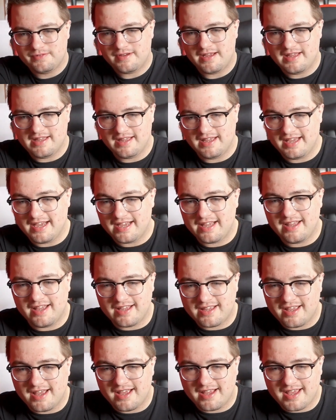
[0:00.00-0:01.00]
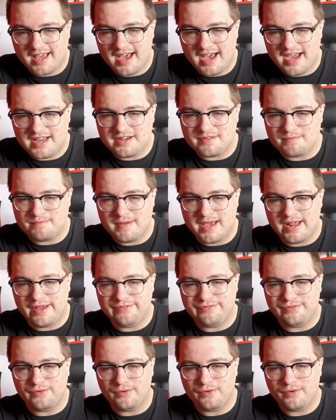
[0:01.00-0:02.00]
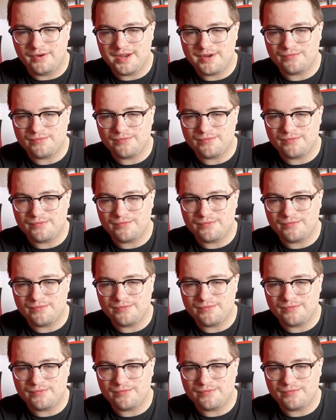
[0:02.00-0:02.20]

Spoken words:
kind of metaphor